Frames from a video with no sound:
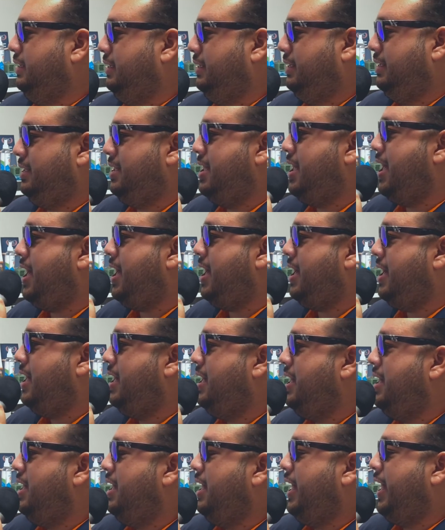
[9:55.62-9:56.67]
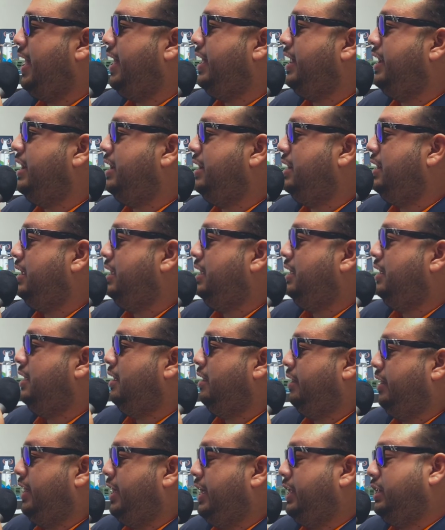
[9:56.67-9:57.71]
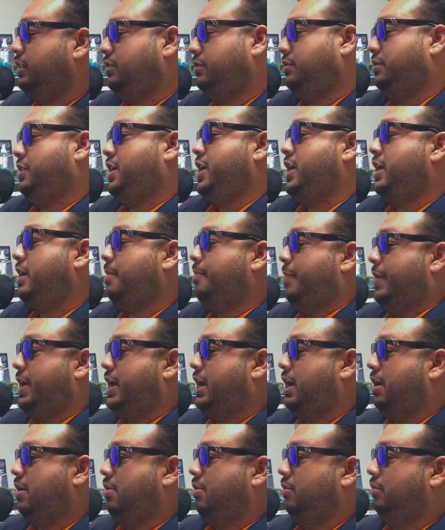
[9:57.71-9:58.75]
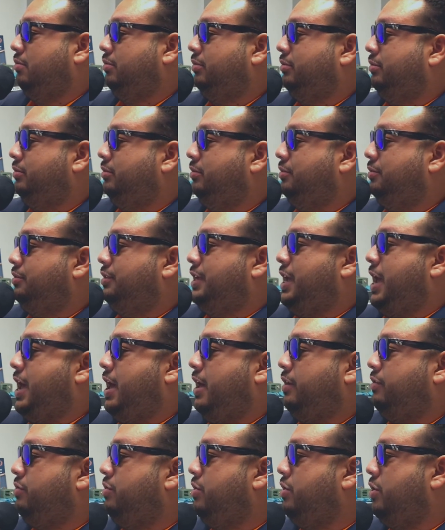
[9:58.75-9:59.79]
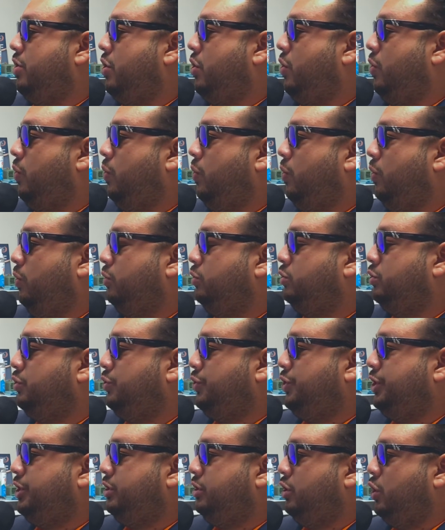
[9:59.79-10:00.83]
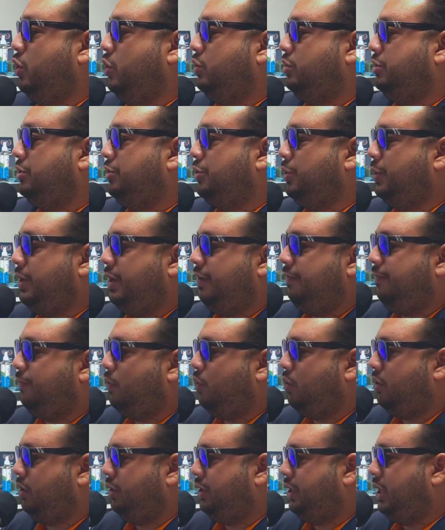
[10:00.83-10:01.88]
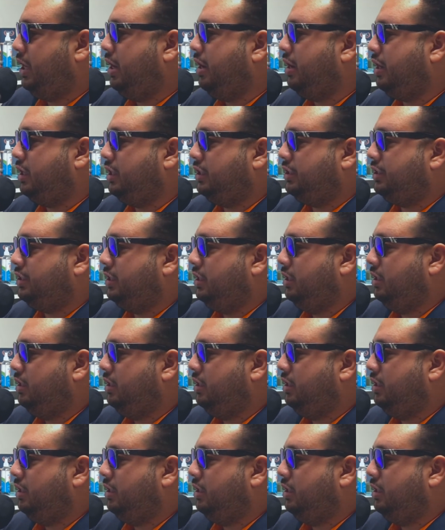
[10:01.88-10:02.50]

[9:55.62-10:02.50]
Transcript: Yeah. And think about that, during those 3-4 years,